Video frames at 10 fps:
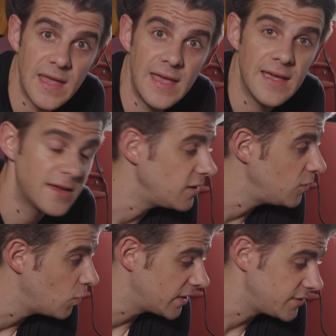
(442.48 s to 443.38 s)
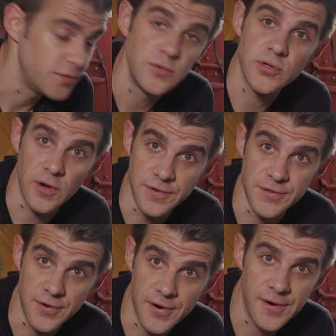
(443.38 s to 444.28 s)
and you want to charge
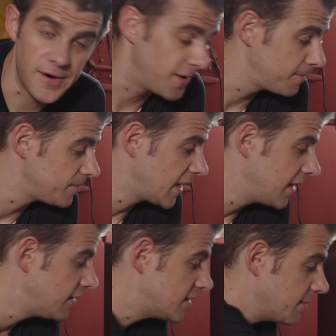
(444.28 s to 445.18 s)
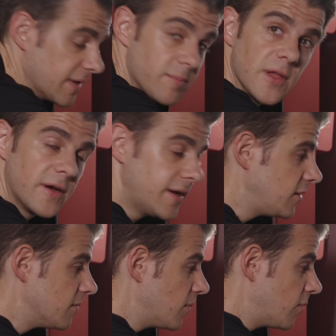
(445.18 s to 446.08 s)
your car, you simply plug in
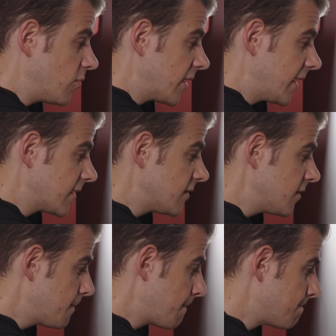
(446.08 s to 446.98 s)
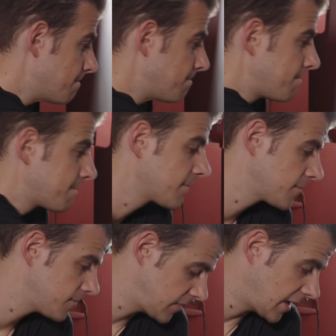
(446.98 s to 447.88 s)
your mobile connector.
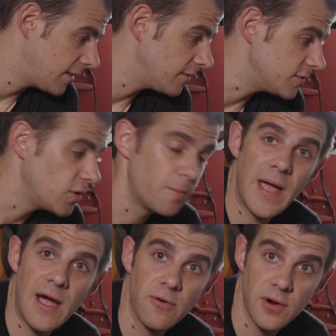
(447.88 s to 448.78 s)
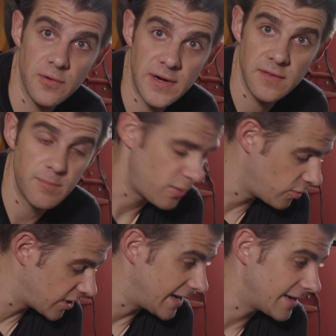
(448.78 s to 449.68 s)
There's no power going to the
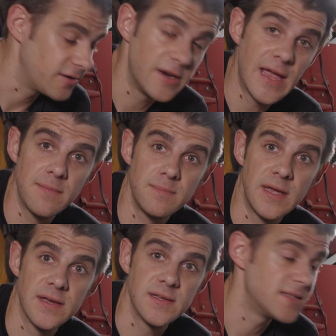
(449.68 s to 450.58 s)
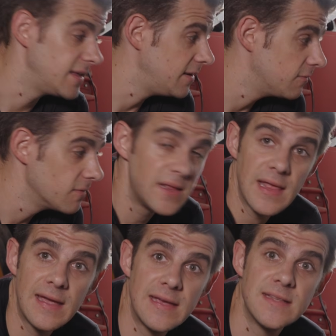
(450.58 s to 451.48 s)
mobile connector yet because the
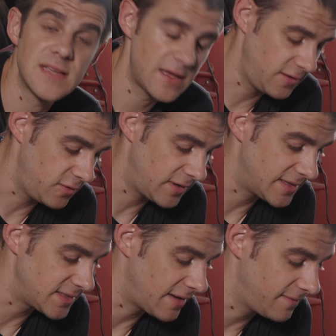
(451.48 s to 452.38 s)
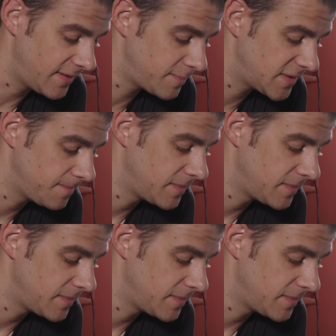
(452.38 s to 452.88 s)
relay inside the unit has not flipped.